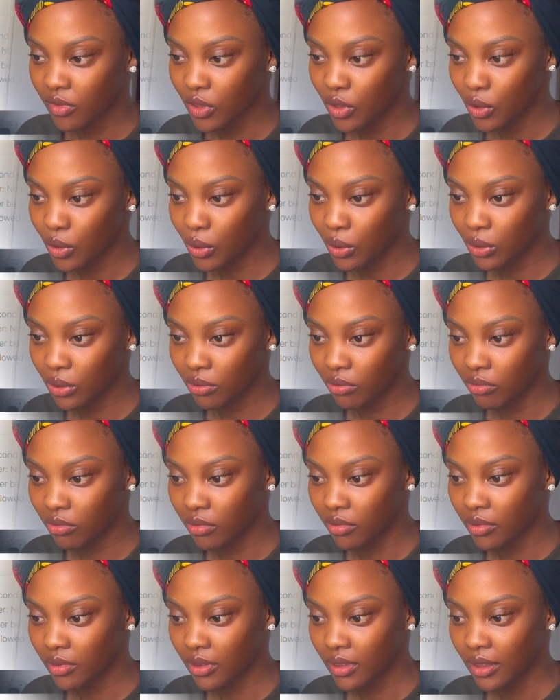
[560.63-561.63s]
So
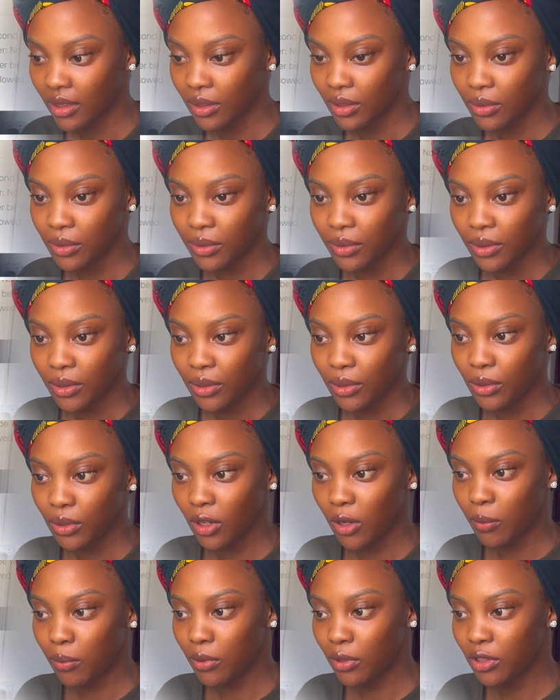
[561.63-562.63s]

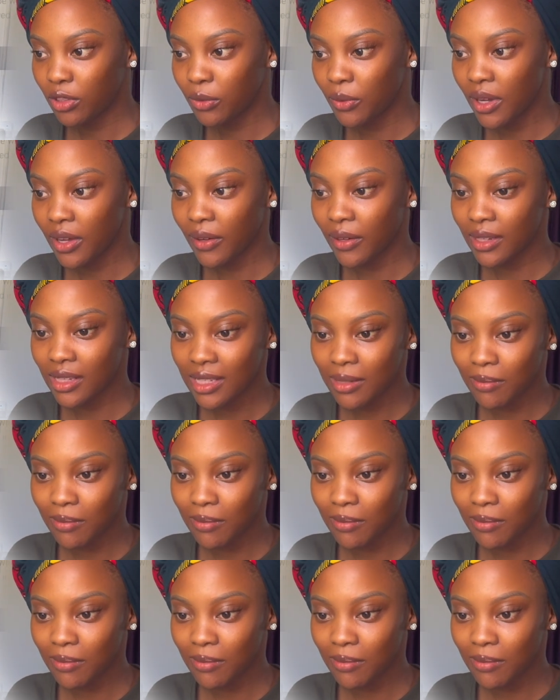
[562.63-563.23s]
you upload where you're